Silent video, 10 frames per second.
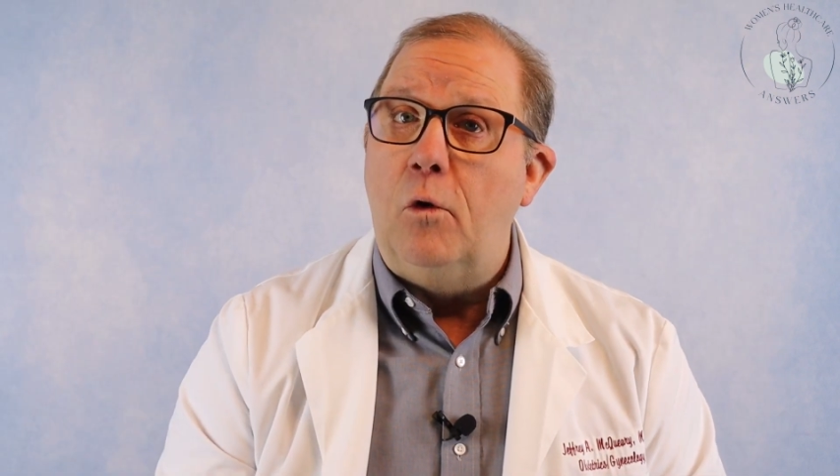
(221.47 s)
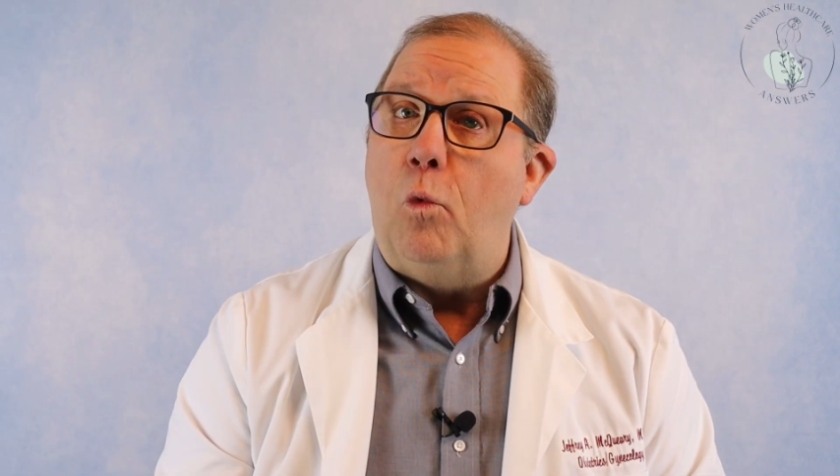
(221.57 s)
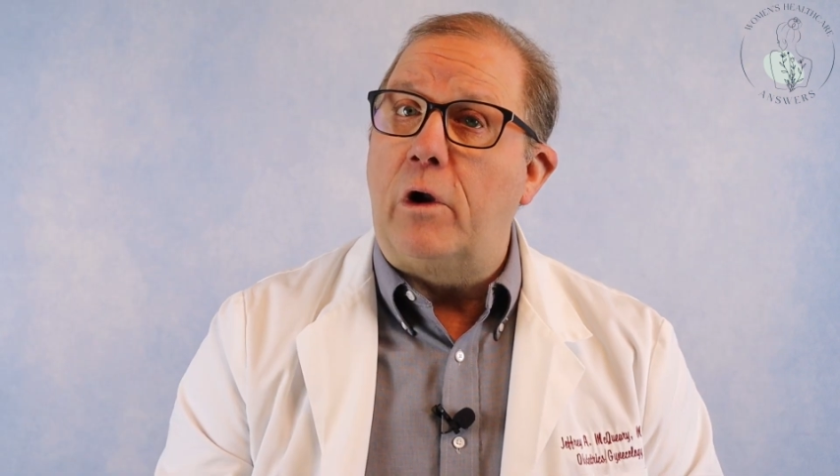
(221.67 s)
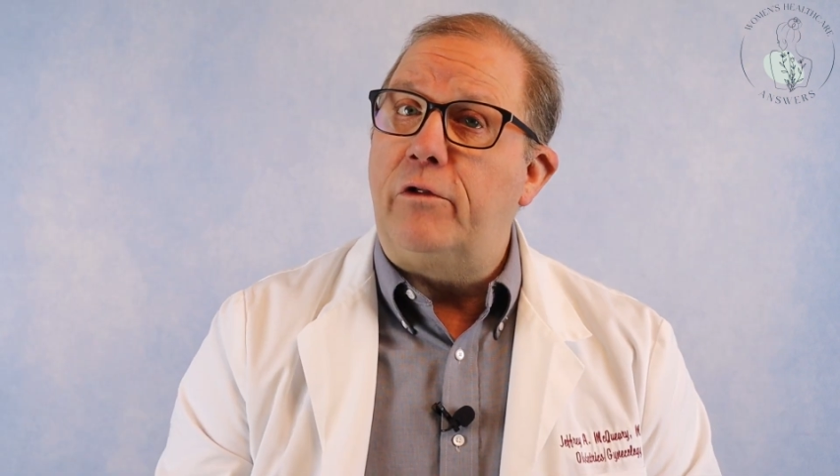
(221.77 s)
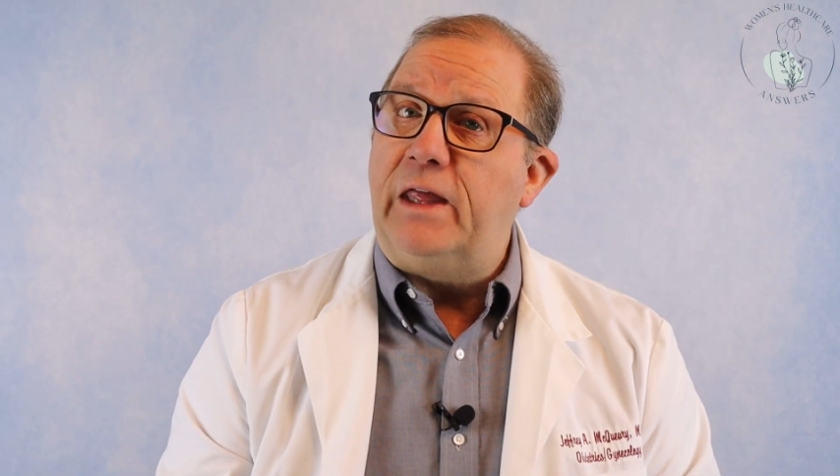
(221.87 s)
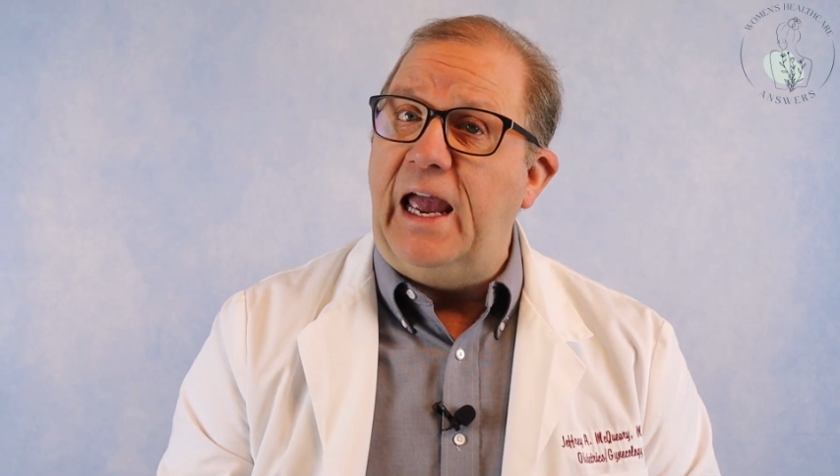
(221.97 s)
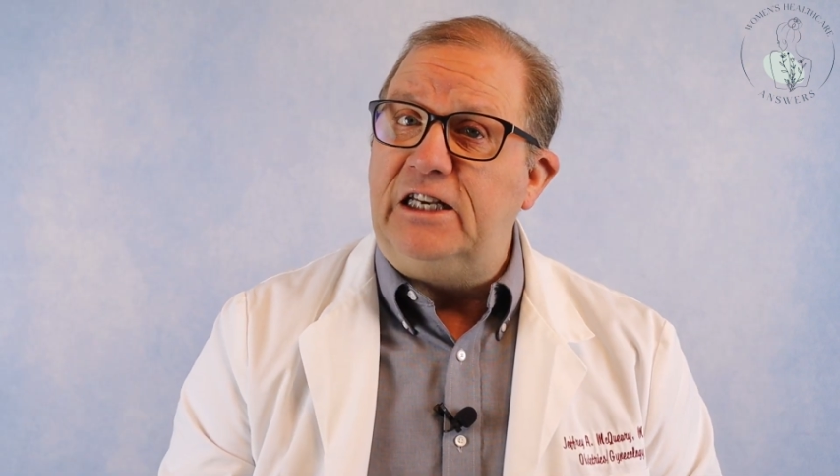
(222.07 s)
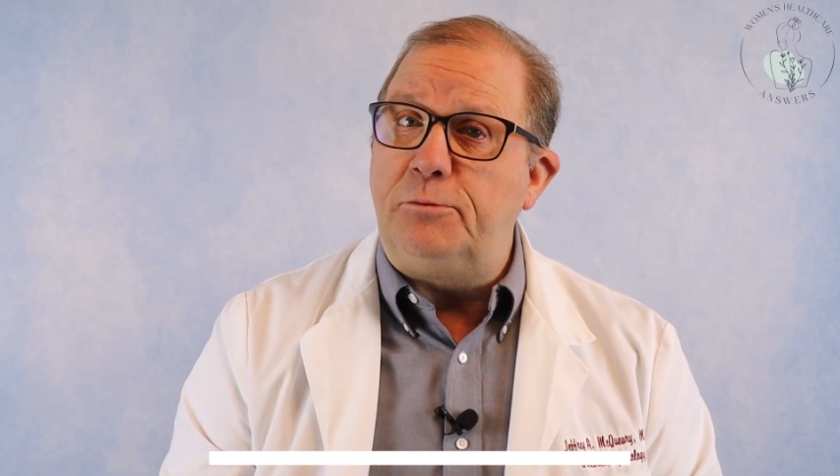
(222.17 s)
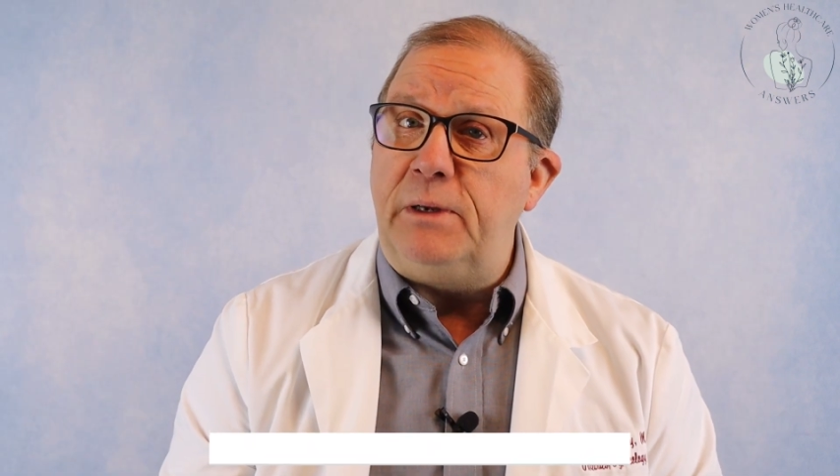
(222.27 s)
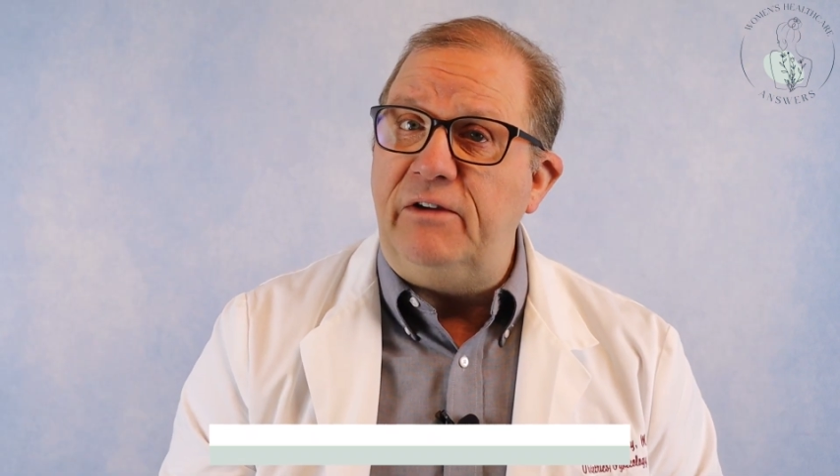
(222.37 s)
What are the
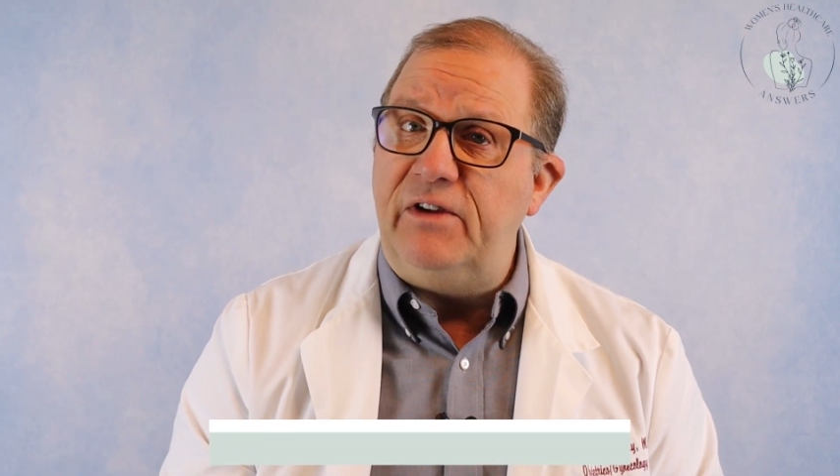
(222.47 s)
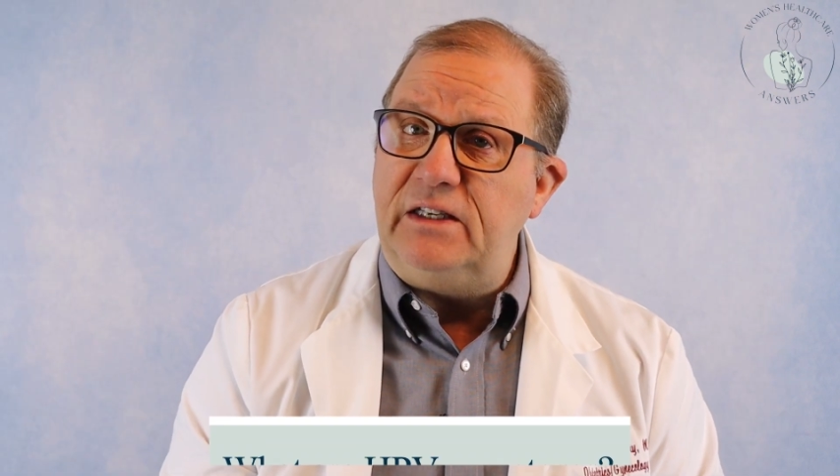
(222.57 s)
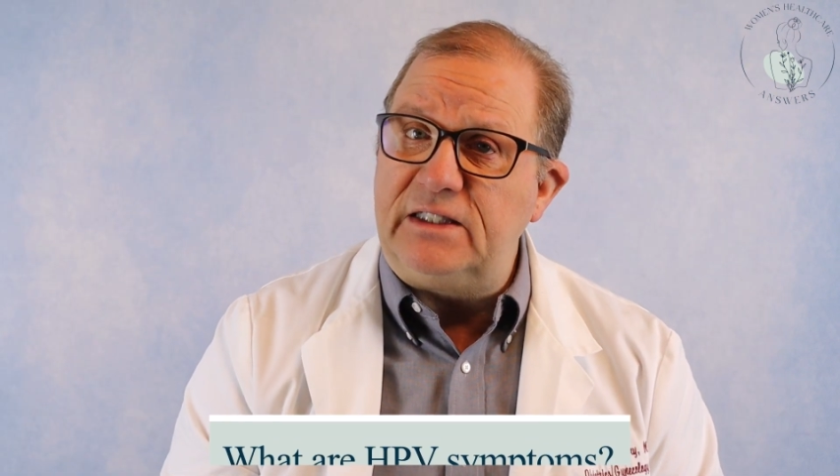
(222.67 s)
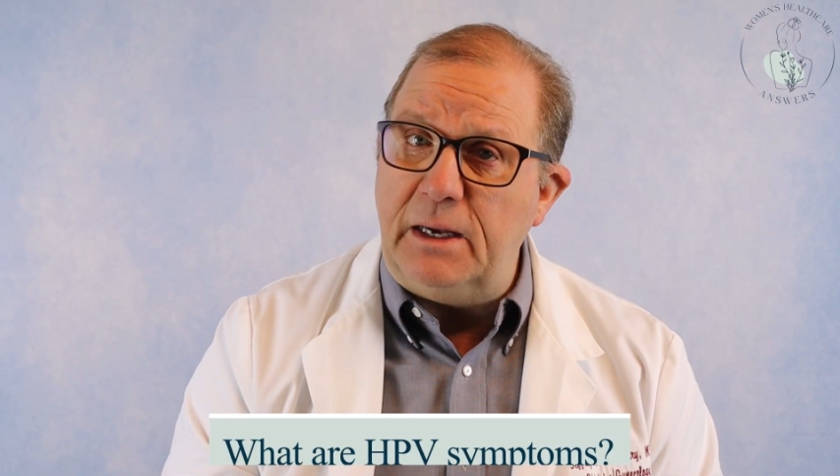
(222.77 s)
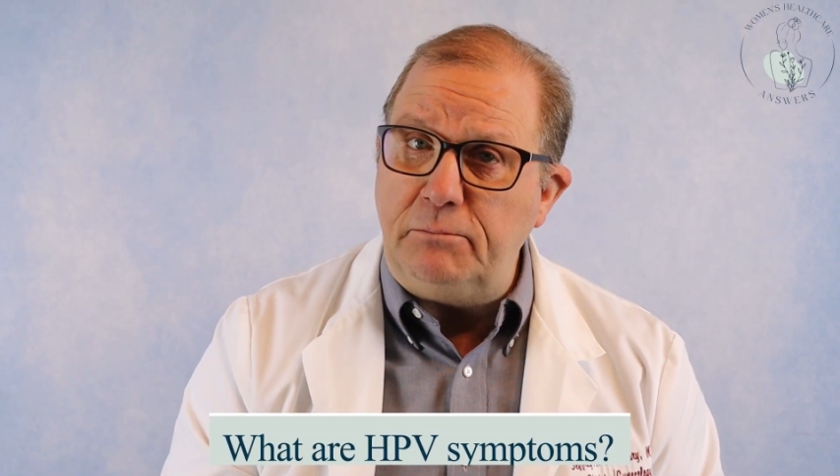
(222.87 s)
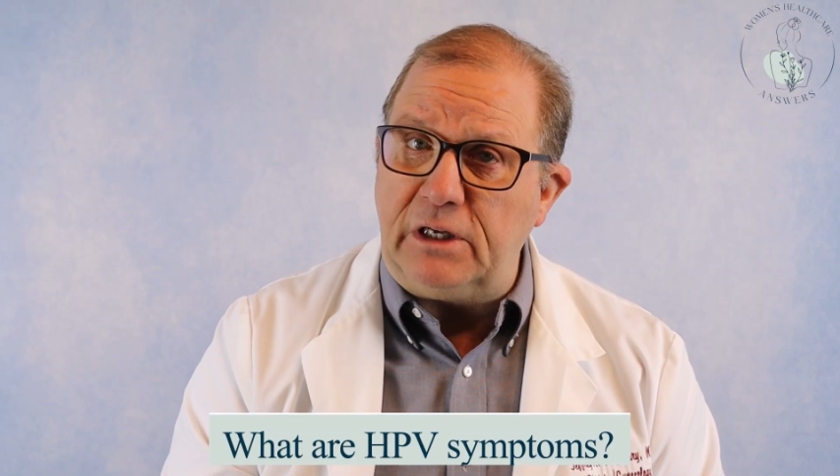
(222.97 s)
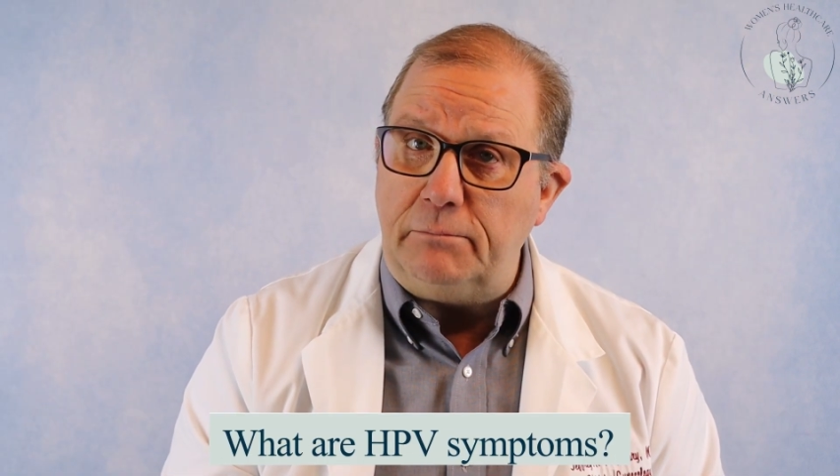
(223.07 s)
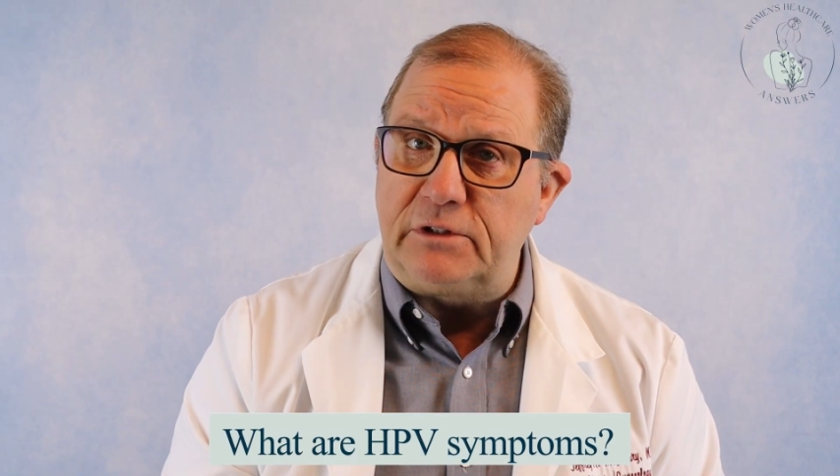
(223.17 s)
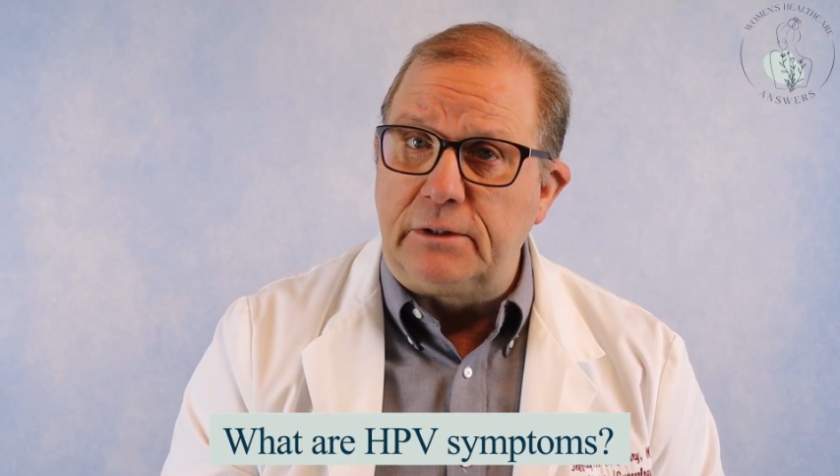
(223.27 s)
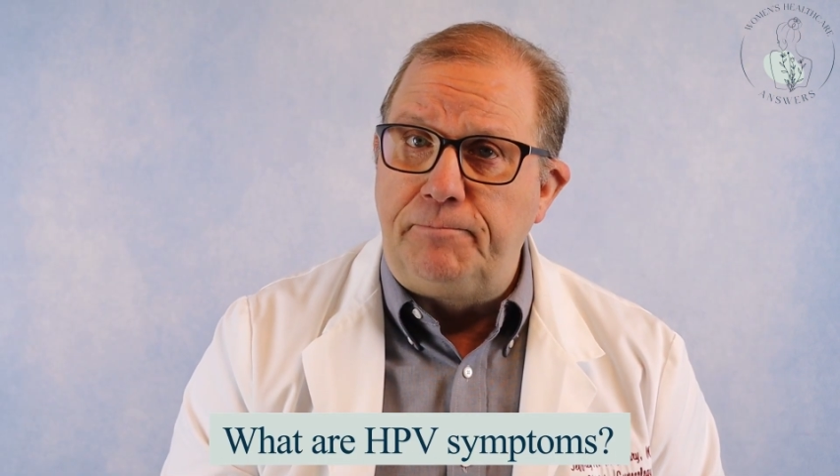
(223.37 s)
HPV
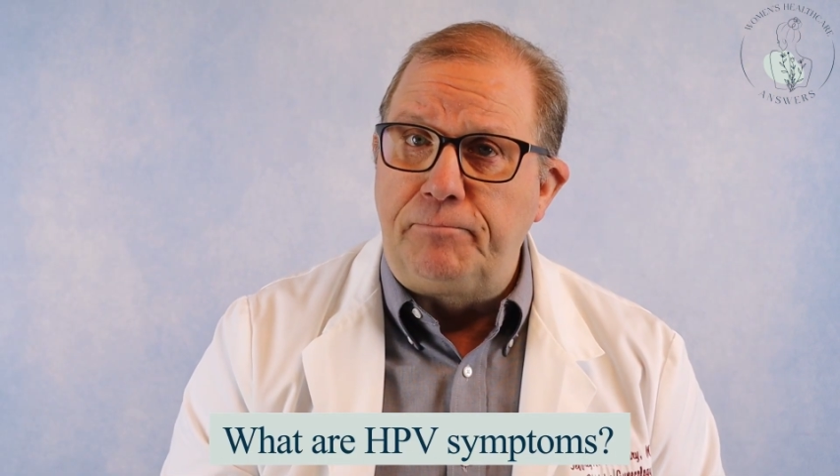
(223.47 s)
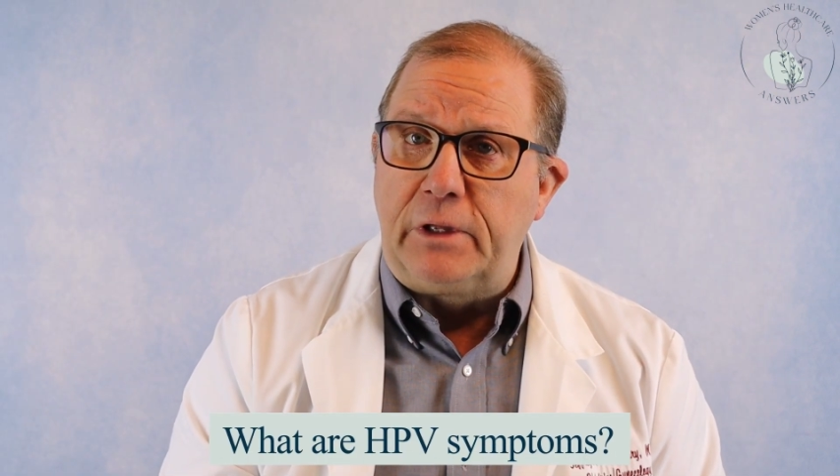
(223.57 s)
symptoms?